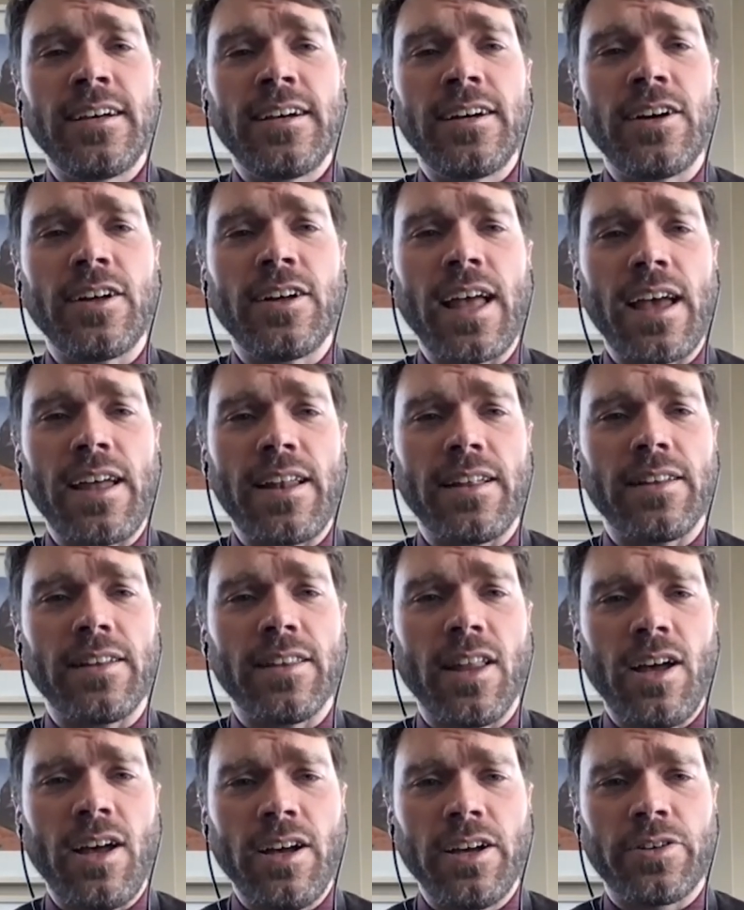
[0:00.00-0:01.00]
uh, had a
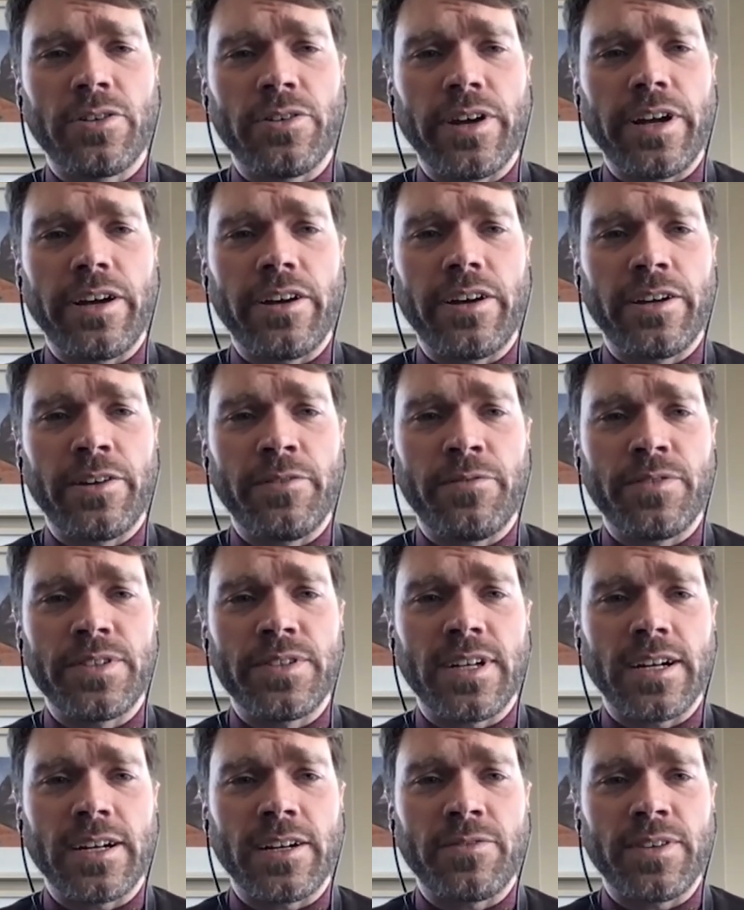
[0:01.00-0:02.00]
long career in
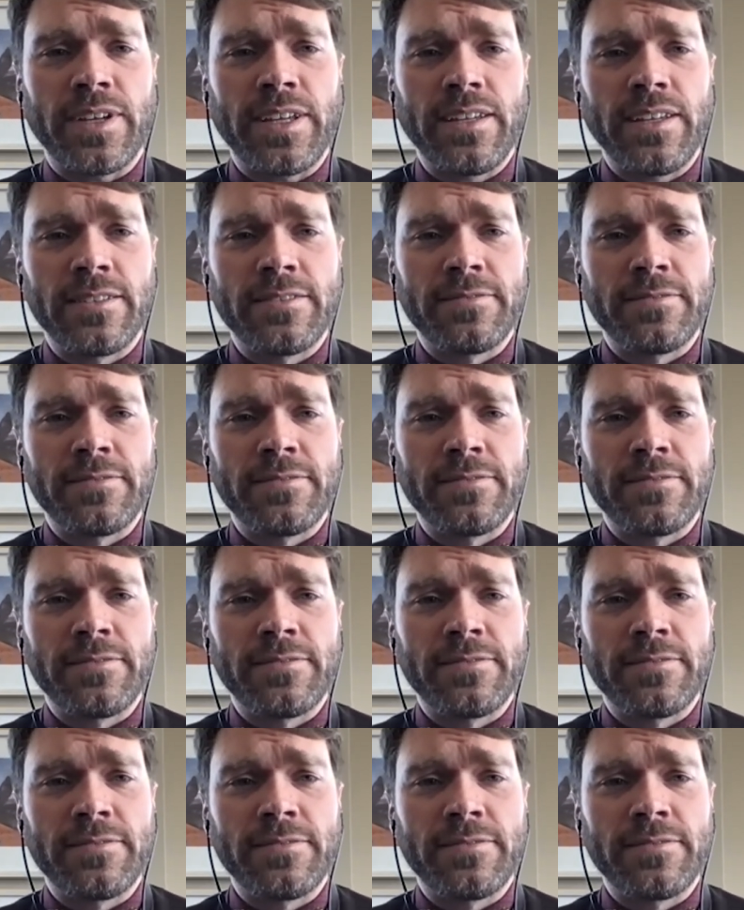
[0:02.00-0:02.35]
photography,